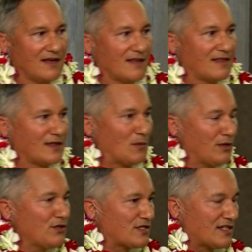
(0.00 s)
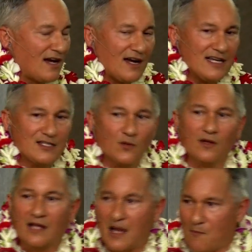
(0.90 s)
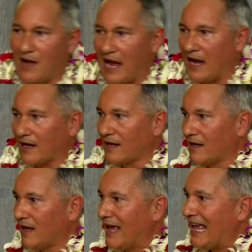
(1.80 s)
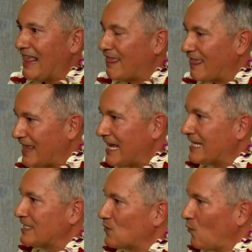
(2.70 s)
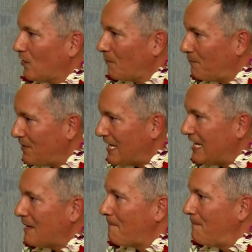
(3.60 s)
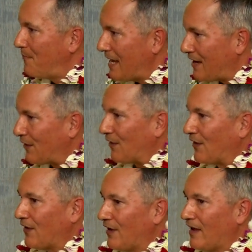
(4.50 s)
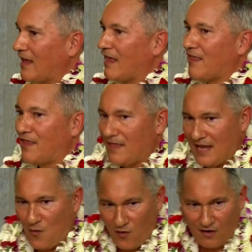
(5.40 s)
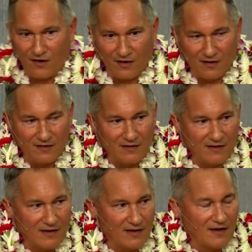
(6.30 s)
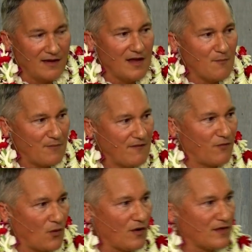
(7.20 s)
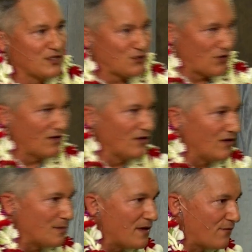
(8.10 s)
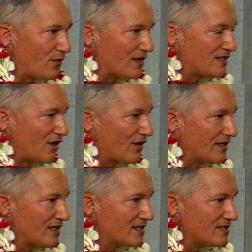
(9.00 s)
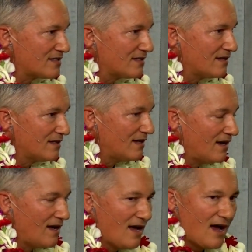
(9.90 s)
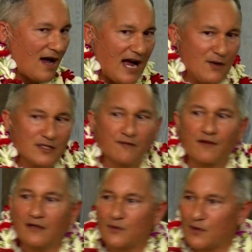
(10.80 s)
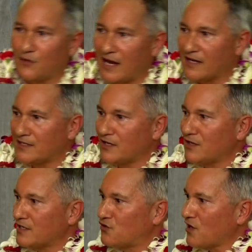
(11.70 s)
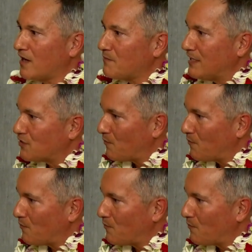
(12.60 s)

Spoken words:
that the blue skies will come back and things will be better than they were before the struggle and before the darkness. I was filled with gratitude, as John Meacham